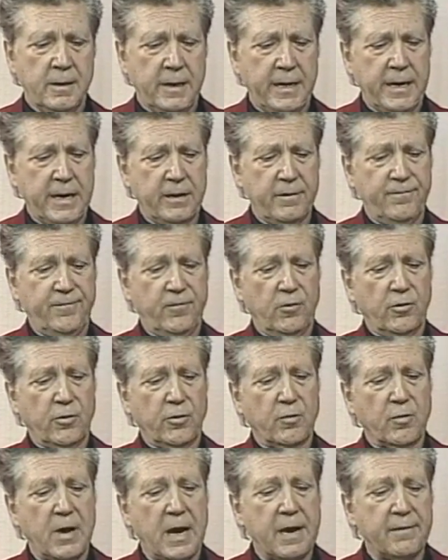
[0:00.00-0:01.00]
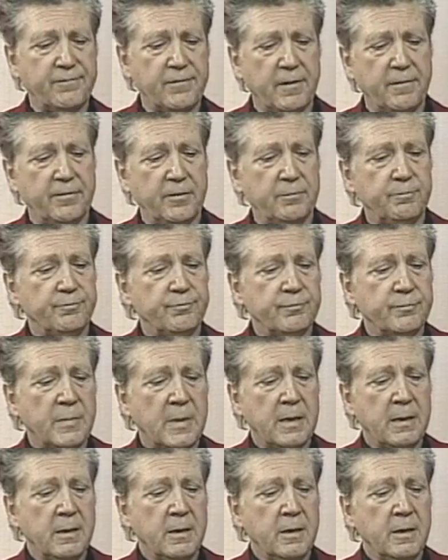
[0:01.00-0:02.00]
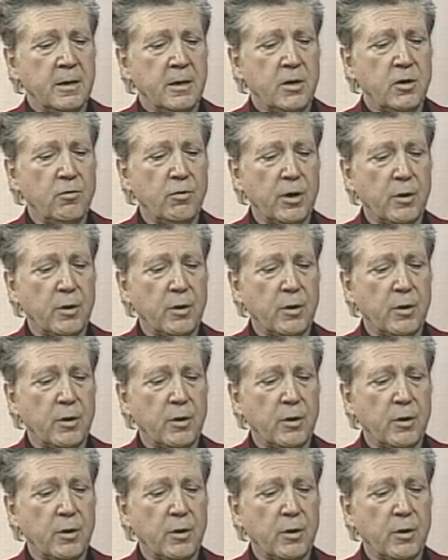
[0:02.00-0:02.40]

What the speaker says: I had a photograph of him. He